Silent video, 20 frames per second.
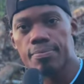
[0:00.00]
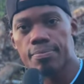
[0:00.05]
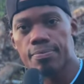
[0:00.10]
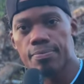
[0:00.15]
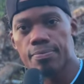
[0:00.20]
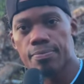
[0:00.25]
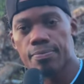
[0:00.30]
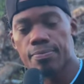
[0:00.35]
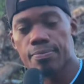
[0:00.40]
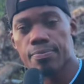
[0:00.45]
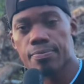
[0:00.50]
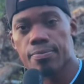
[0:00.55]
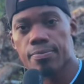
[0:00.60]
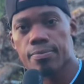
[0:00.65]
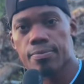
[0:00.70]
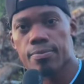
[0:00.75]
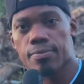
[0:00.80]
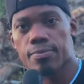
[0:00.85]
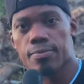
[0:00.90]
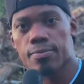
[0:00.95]

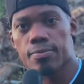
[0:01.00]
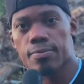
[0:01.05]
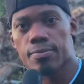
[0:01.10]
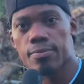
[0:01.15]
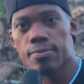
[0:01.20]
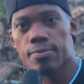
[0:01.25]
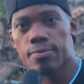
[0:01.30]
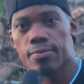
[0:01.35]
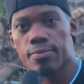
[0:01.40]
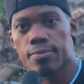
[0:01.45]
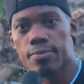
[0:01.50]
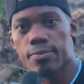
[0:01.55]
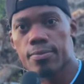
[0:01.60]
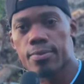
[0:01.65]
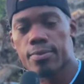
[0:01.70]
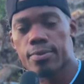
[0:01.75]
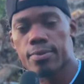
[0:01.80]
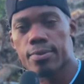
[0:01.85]
(silence)